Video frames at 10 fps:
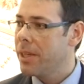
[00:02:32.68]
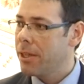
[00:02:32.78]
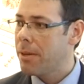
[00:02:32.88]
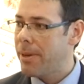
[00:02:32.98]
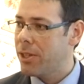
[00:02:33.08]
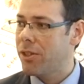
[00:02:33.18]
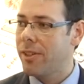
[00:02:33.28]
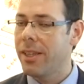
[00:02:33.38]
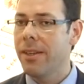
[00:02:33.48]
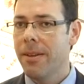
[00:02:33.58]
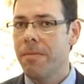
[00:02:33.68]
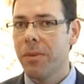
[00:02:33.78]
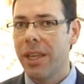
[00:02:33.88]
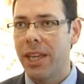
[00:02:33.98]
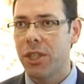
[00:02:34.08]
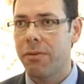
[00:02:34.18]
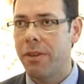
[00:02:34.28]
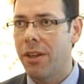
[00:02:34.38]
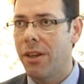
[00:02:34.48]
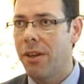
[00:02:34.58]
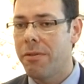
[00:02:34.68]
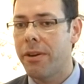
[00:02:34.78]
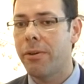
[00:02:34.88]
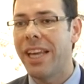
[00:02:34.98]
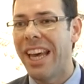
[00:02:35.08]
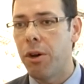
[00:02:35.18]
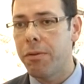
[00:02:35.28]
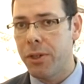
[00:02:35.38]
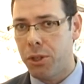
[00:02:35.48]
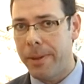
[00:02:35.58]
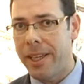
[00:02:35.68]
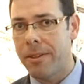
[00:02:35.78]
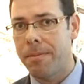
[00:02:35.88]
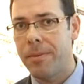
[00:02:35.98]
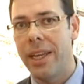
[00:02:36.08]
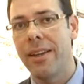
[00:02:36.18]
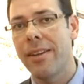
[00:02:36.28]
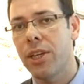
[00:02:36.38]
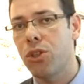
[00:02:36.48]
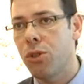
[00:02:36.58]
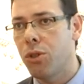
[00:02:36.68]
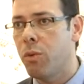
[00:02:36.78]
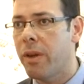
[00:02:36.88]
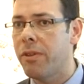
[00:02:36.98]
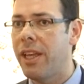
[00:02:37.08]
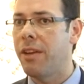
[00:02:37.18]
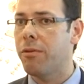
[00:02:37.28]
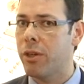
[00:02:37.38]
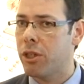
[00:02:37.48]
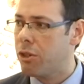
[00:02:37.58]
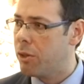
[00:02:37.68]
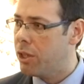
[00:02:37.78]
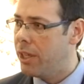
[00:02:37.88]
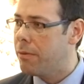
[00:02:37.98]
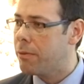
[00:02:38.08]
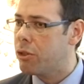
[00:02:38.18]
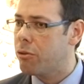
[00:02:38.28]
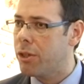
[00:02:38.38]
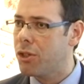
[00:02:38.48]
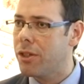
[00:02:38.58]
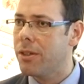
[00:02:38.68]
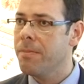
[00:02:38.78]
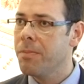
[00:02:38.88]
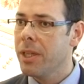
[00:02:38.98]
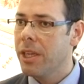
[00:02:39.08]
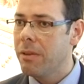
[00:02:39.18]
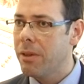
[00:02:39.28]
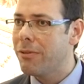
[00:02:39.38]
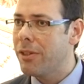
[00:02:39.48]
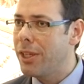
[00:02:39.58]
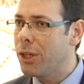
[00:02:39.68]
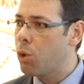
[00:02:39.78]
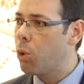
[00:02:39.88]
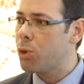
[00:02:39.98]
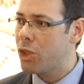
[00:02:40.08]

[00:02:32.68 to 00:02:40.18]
capacity is uh, a very healthy speed. And that has to do with the infrastru infrastructure, with the cold